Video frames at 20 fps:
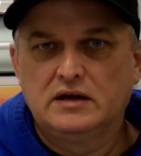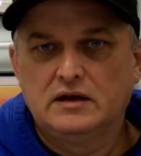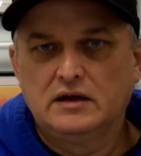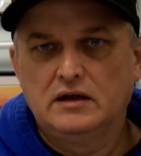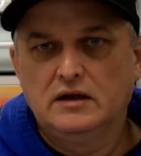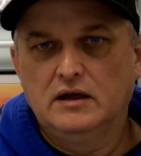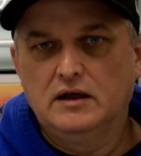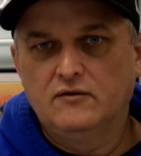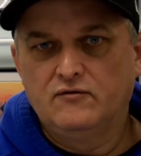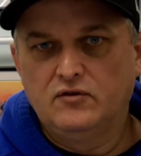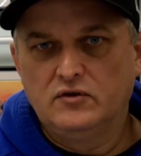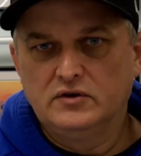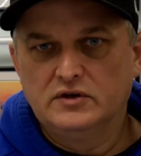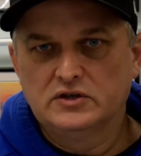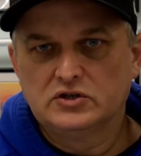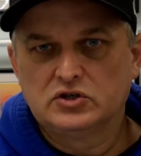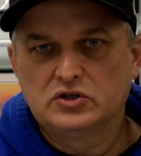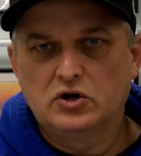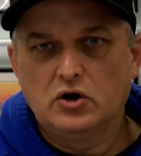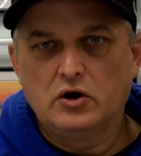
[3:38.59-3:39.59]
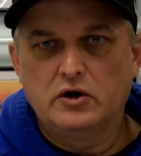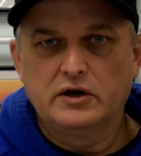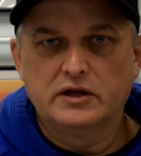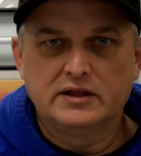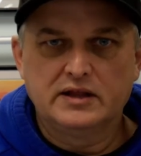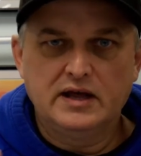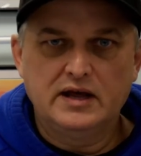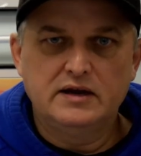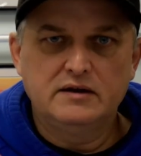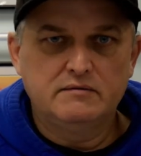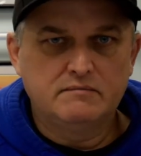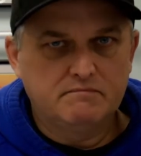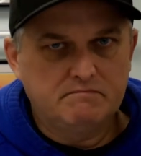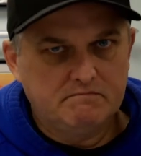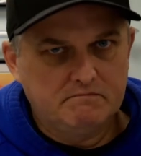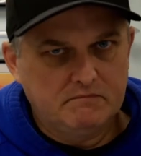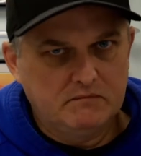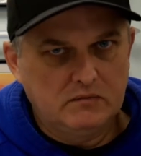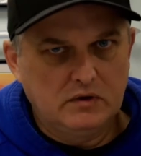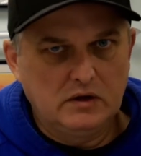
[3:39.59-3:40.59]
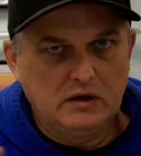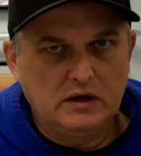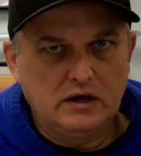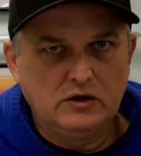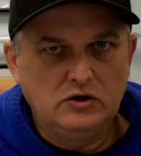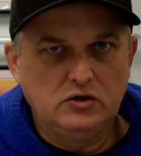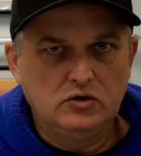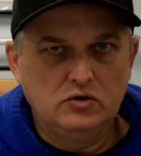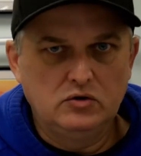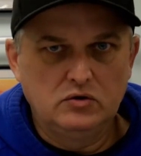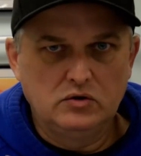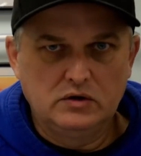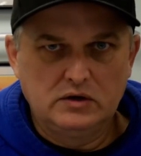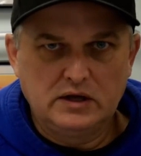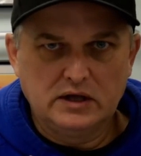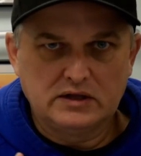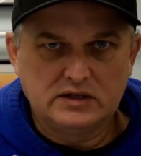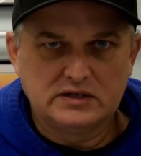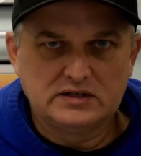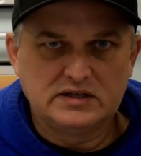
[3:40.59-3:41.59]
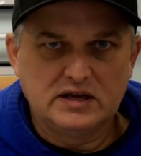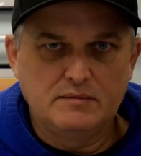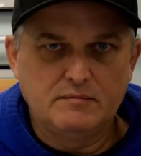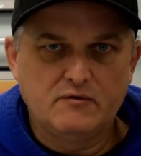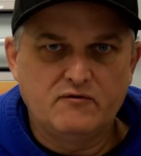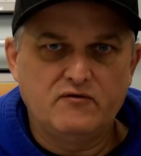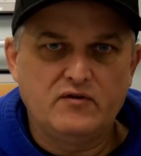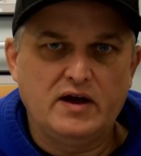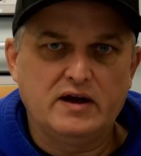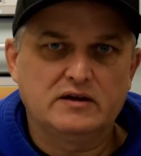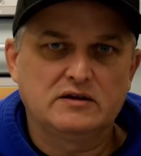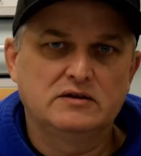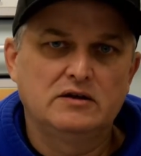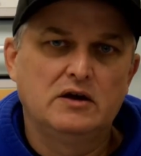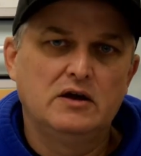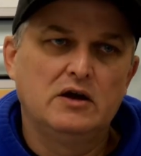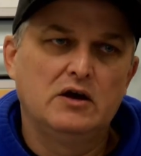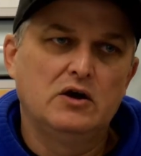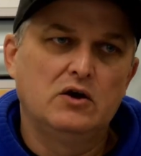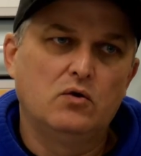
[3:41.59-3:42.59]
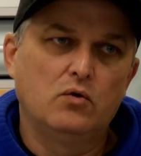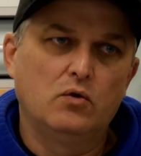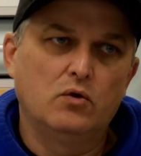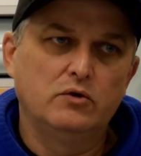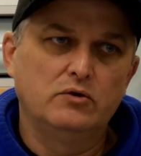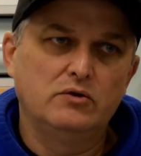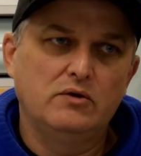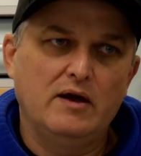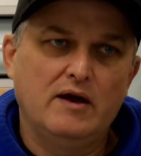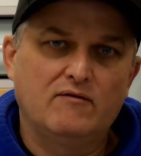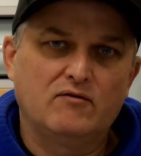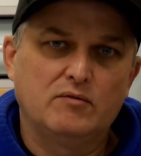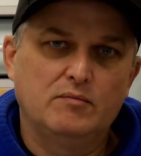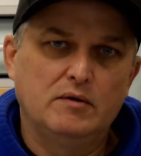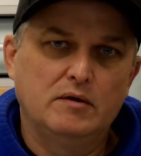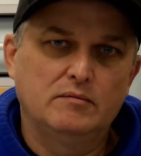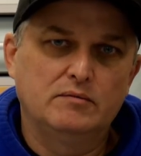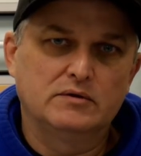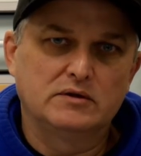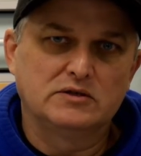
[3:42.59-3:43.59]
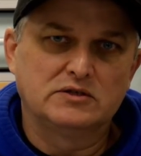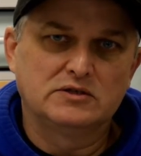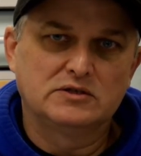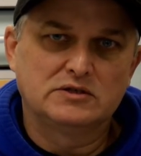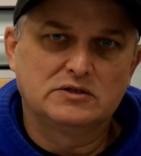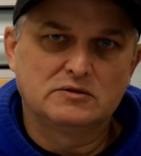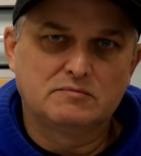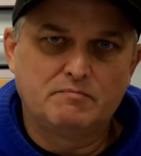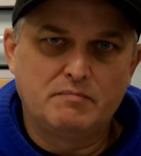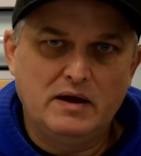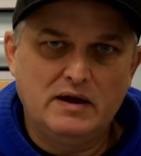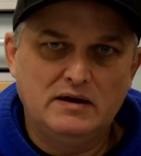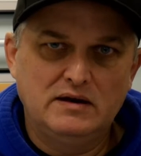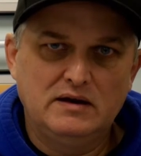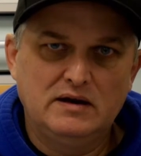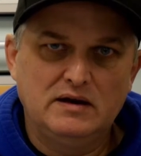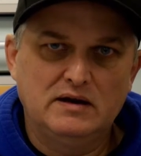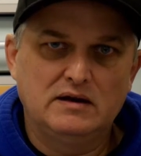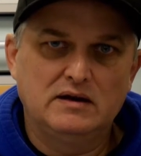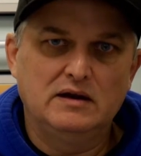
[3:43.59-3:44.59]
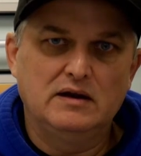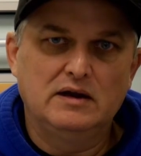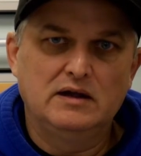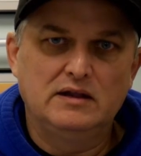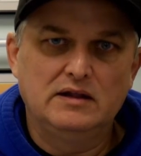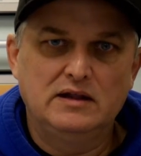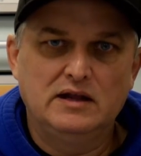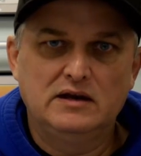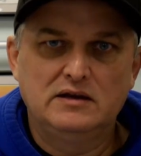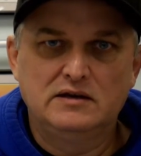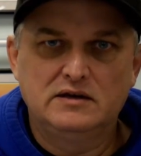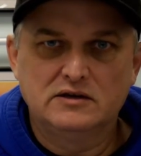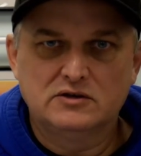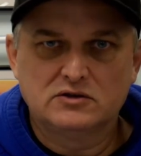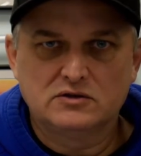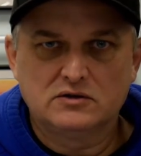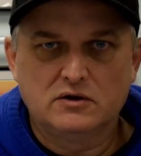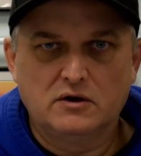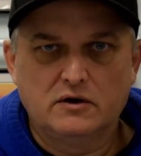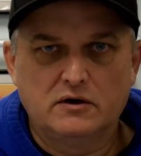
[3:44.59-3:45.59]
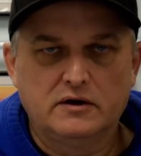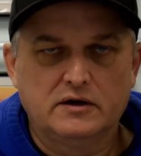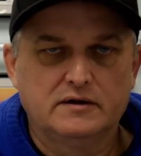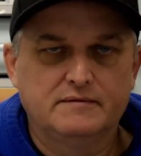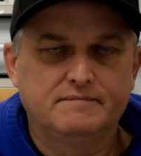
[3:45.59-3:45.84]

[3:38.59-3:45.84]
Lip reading: If you discard it, then can you get the same effect, or do you have to be able to spend it and then discard it?